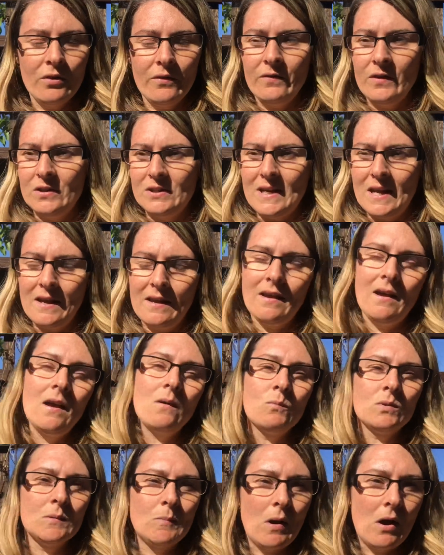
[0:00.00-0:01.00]
the first aid kit
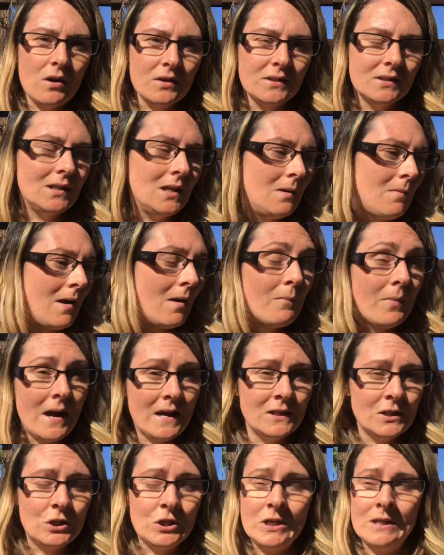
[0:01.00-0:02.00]
and was passing him out
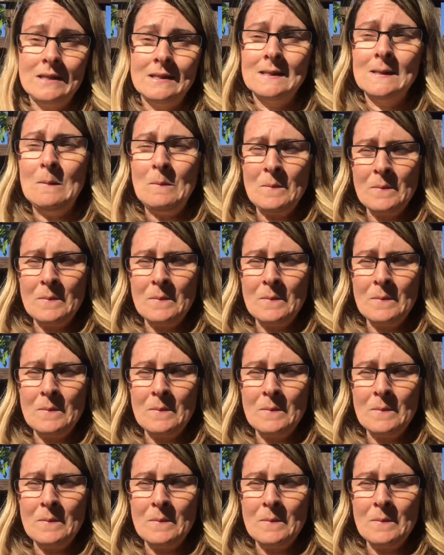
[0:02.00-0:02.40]
bandages